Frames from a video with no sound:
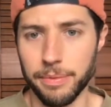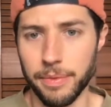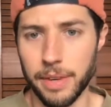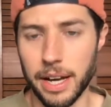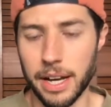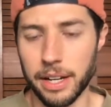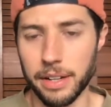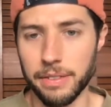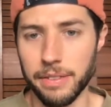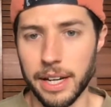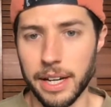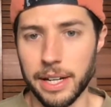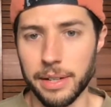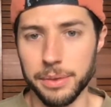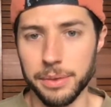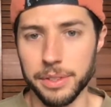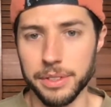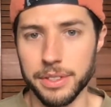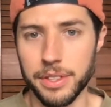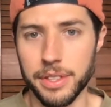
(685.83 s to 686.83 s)
out of that
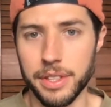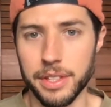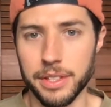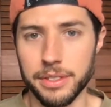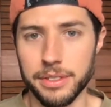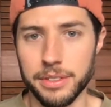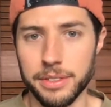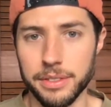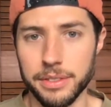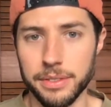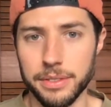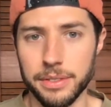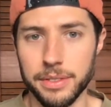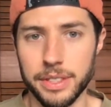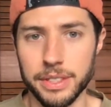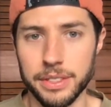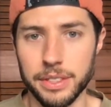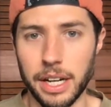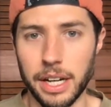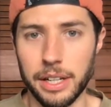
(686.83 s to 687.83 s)
was this
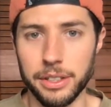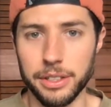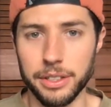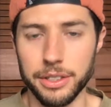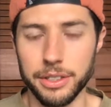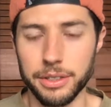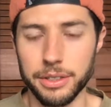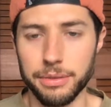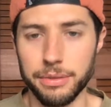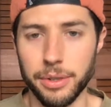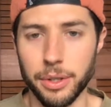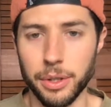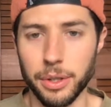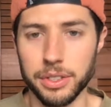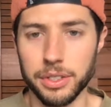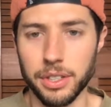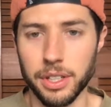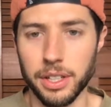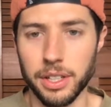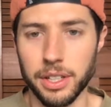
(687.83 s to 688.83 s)
desire to just
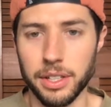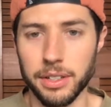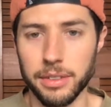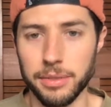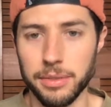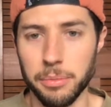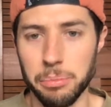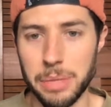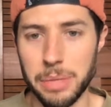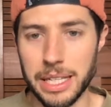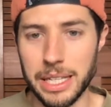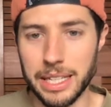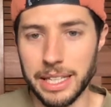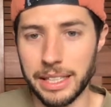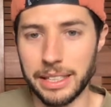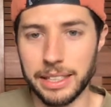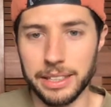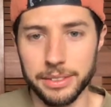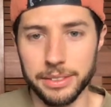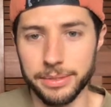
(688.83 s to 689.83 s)
focus on
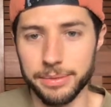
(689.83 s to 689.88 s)
being,